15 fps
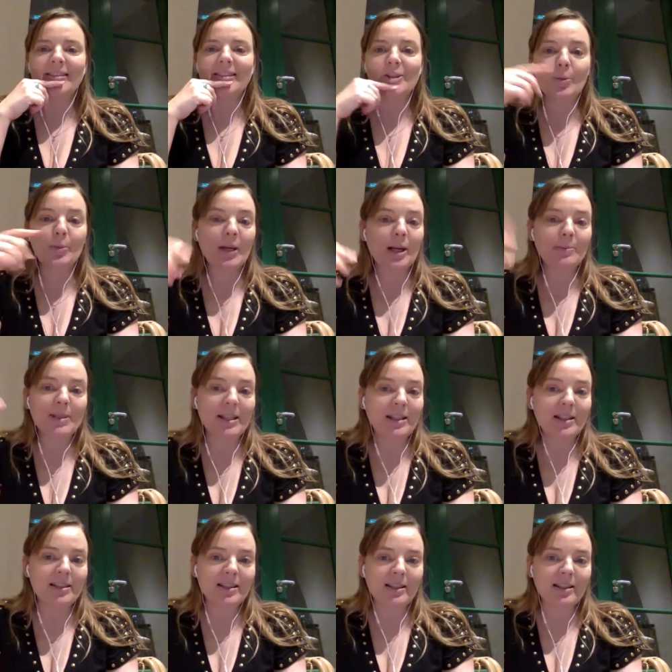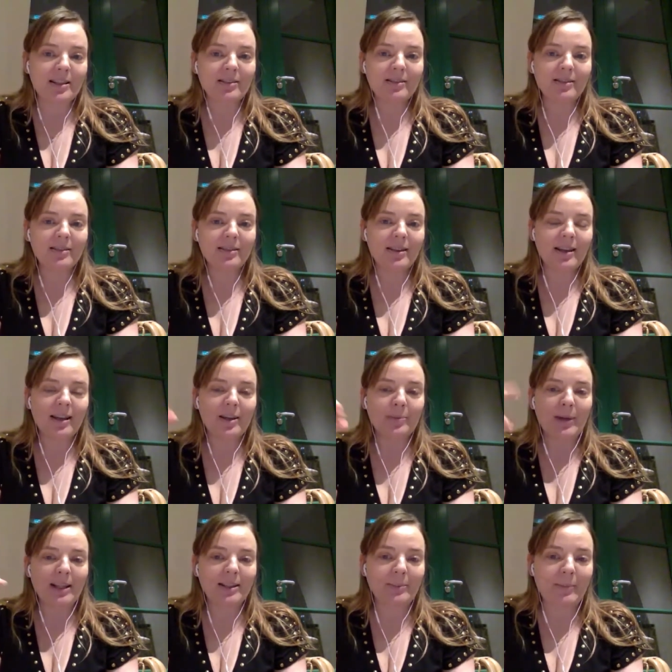So it becomes easy and
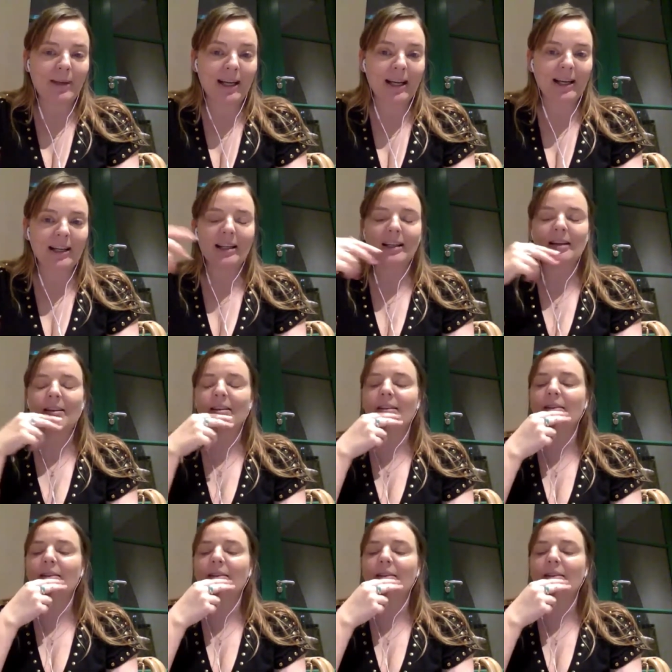mechanical.